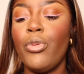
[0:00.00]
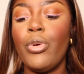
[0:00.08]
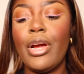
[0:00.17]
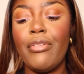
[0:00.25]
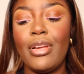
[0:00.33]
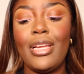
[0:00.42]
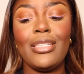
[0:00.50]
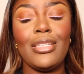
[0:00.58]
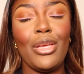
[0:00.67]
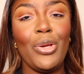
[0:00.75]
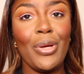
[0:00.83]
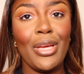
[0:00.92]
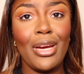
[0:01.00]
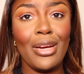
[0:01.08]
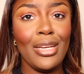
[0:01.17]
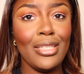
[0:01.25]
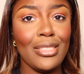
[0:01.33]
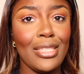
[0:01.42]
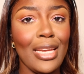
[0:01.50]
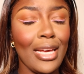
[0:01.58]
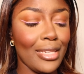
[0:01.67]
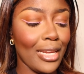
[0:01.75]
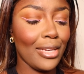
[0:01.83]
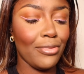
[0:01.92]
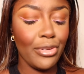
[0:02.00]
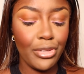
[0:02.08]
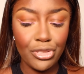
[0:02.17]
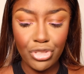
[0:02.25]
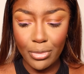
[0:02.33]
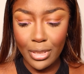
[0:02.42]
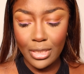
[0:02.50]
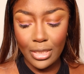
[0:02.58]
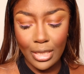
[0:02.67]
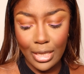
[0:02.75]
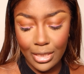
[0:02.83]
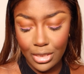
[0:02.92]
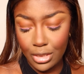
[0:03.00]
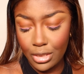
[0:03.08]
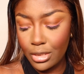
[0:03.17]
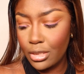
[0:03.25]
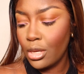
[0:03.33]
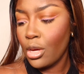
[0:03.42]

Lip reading: I realize that UK girlies, they like very dramatic lashes.